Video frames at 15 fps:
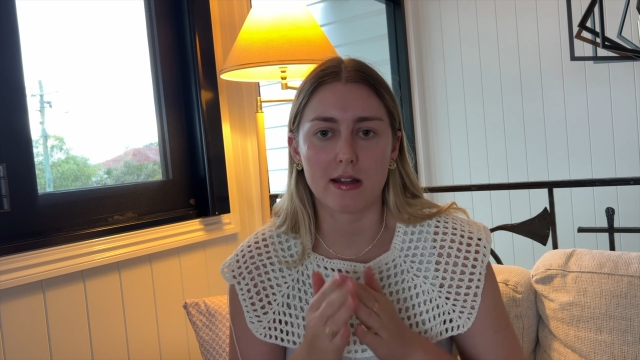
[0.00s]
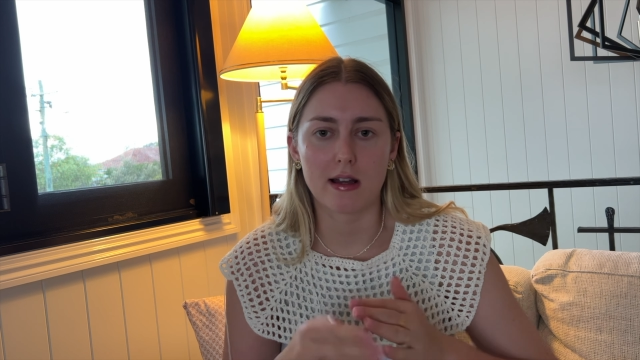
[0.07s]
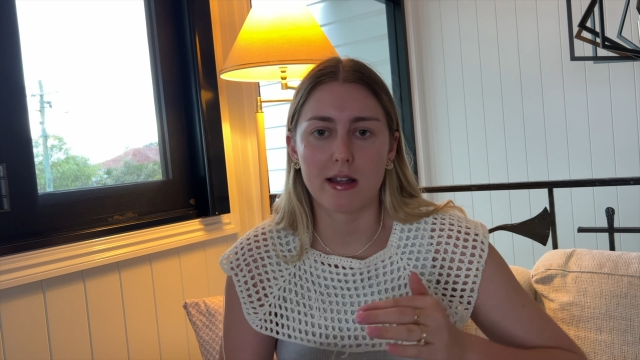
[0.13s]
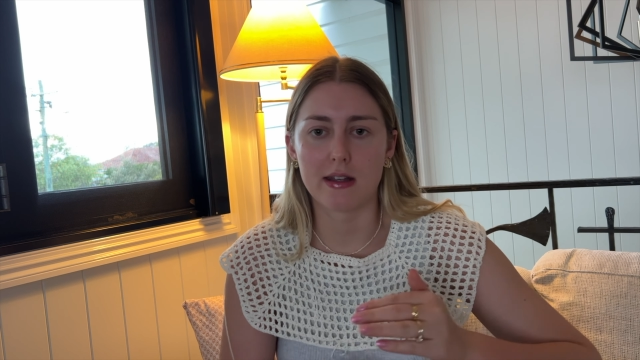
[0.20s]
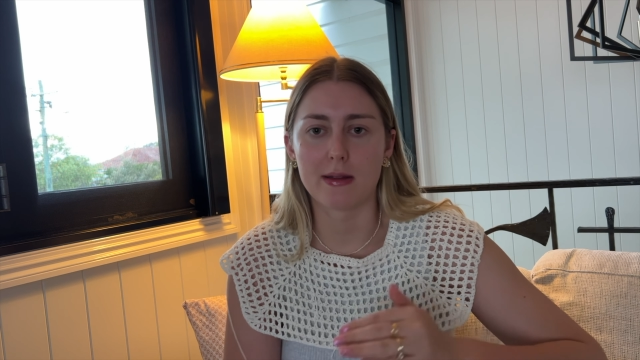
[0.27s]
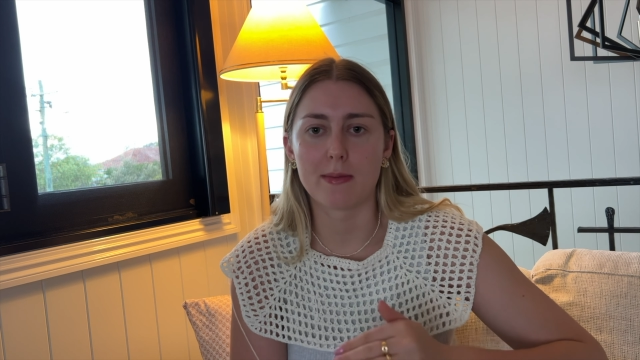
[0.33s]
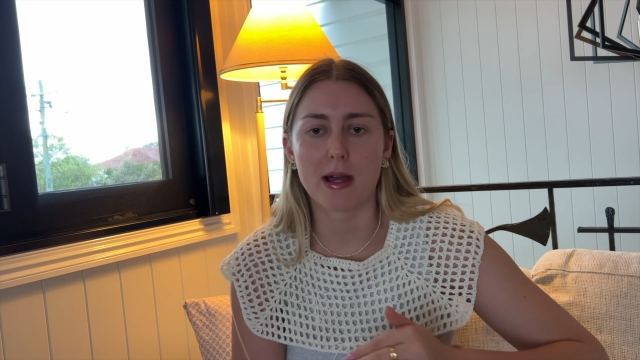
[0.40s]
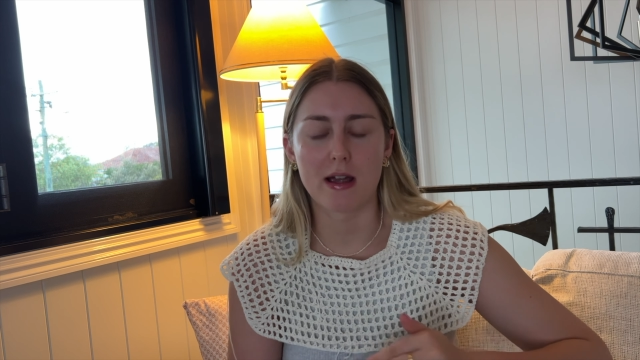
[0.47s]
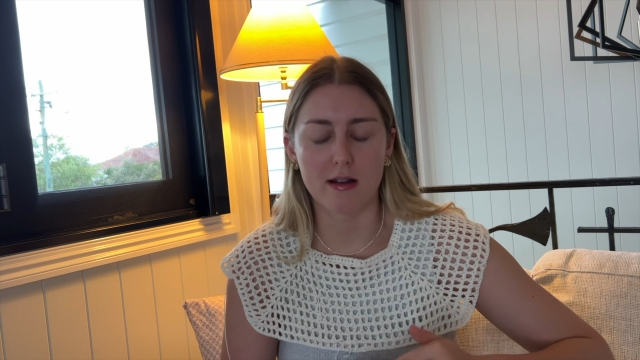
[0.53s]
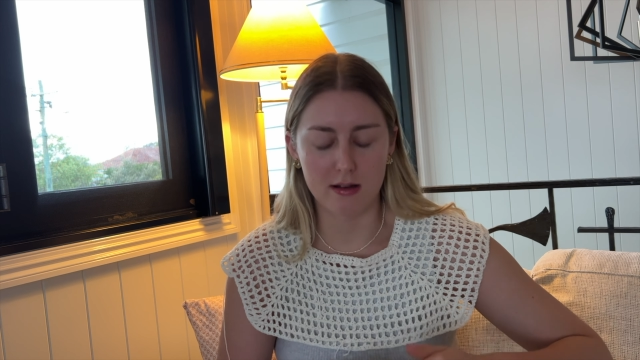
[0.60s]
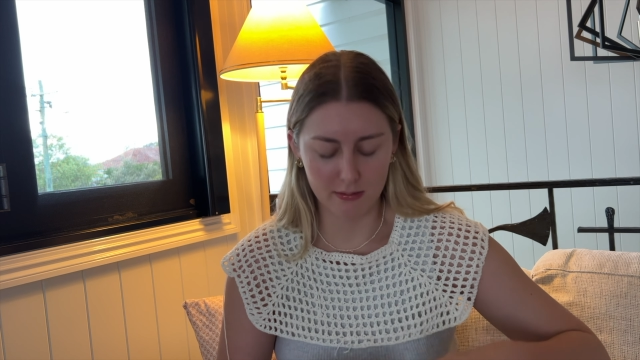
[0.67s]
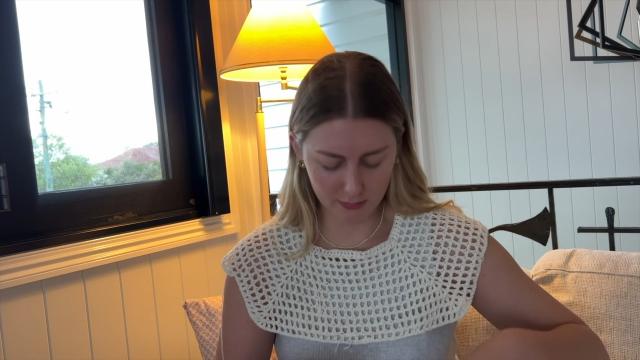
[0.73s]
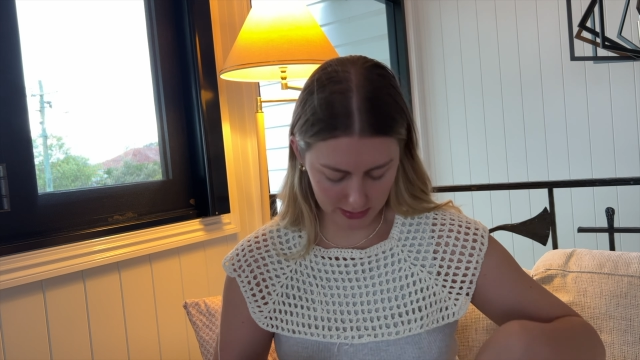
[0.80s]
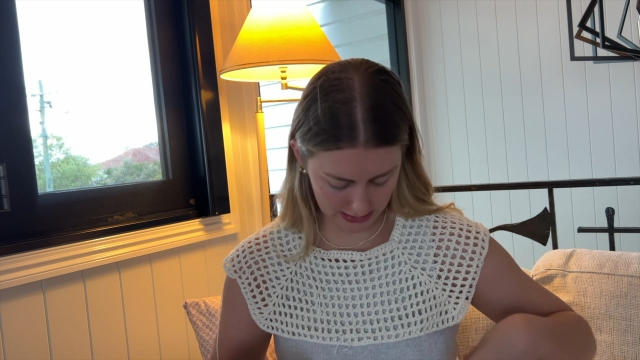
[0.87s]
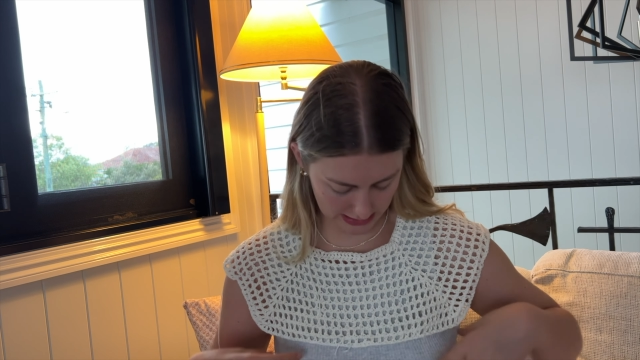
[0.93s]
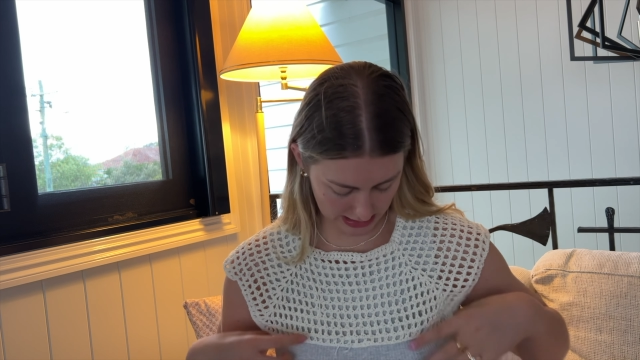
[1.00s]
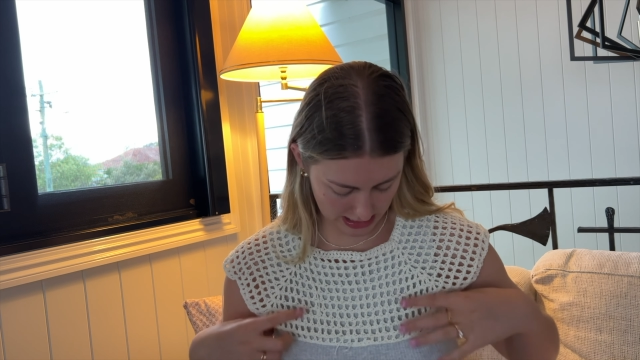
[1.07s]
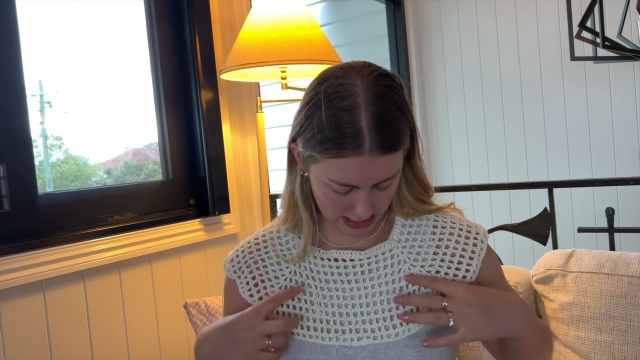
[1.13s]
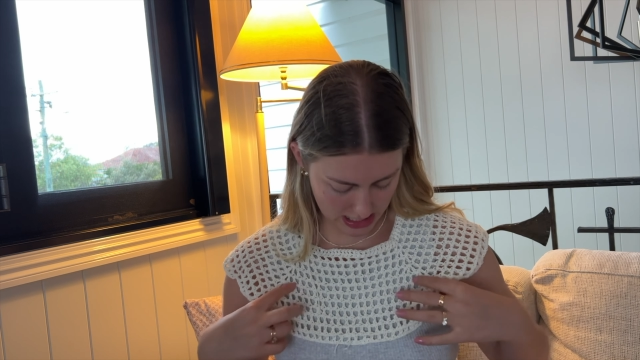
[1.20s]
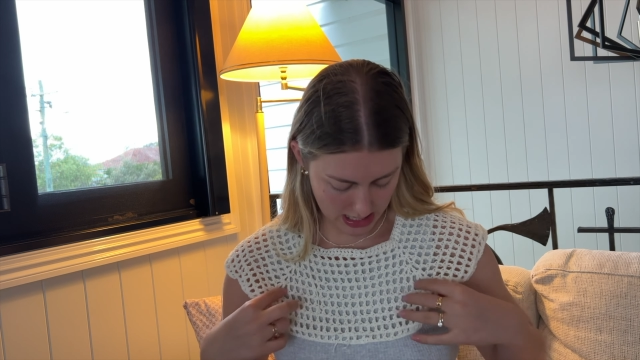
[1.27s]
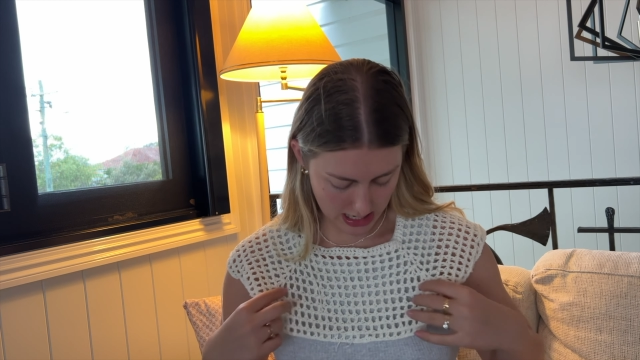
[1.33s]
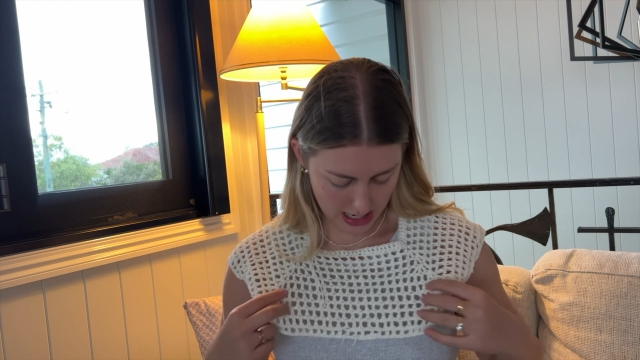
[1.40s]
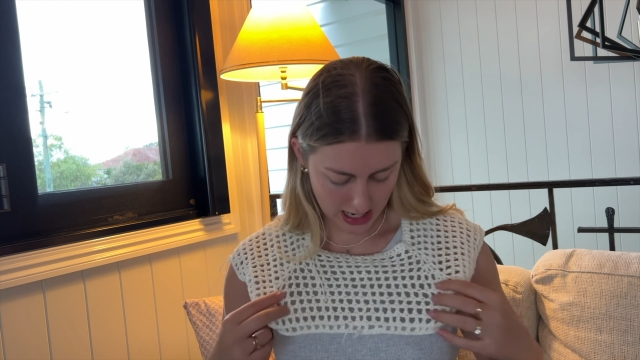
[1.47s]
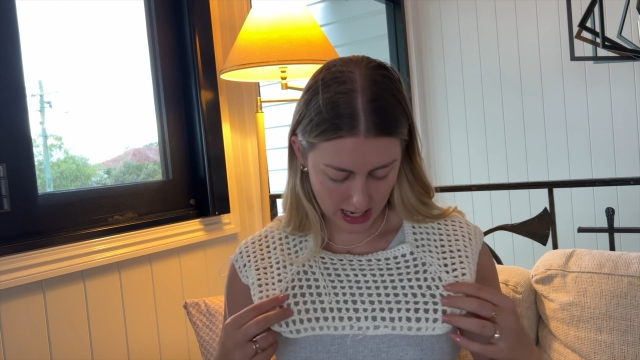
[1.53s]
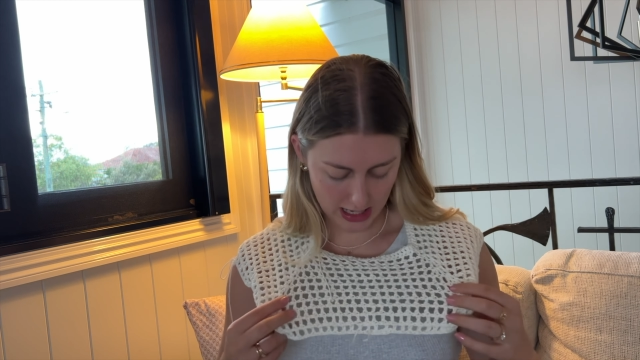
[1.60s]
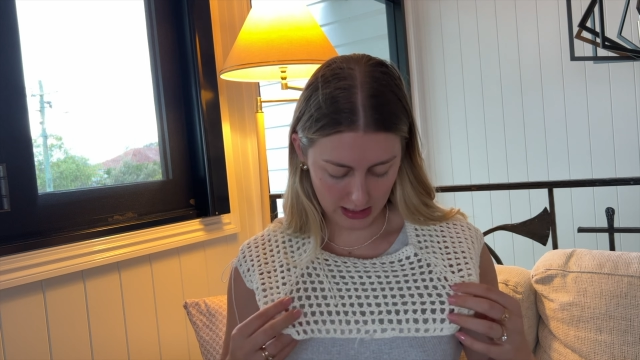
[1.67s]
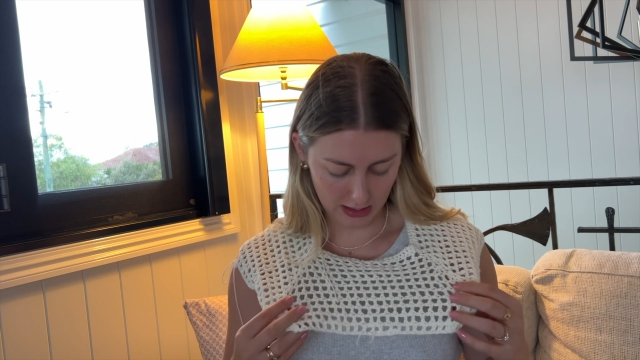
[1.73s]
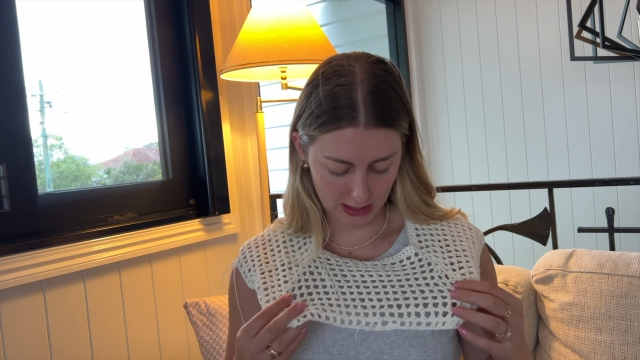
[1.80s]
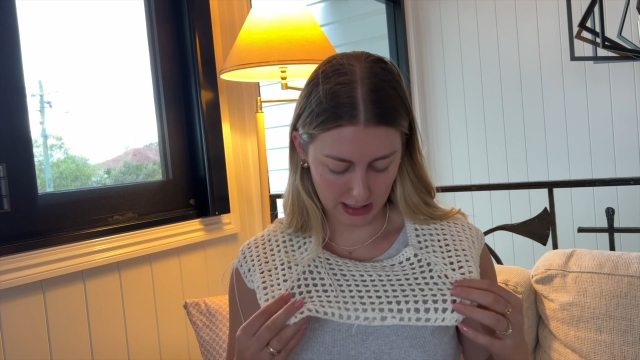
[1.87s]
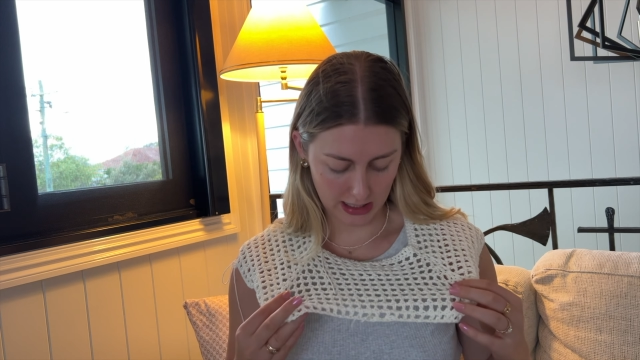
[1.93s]
under my arms.
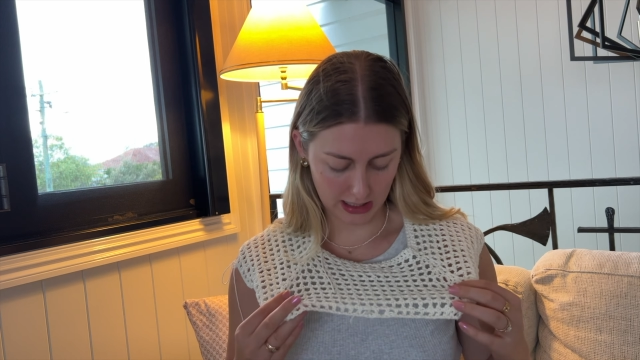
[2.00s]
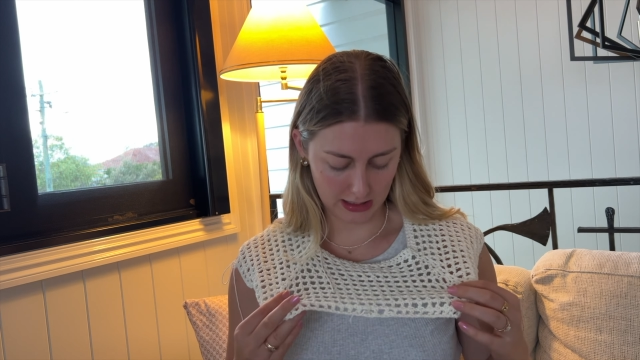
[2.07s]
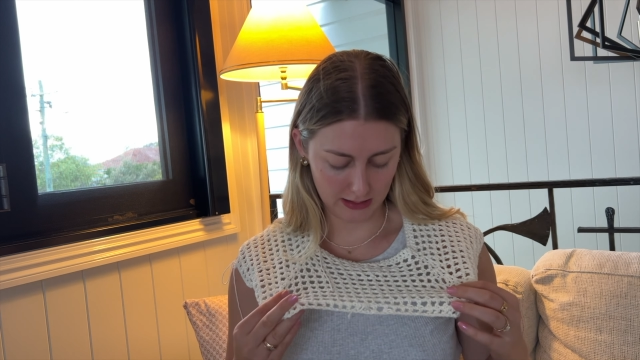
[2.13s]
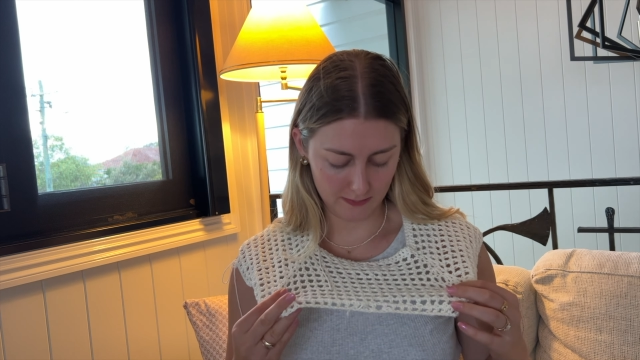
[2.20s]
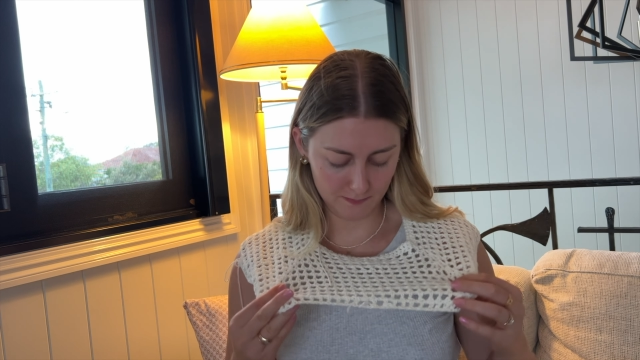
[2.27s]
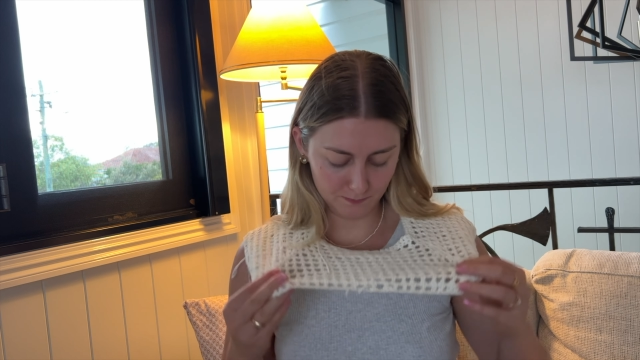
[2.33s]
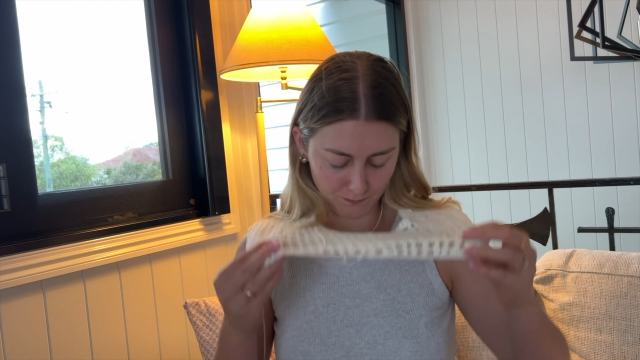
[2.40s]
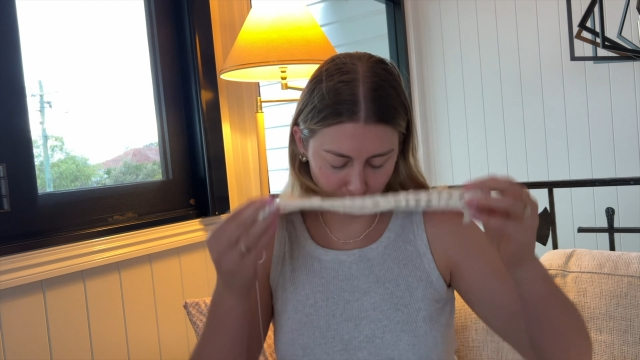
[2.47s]
And then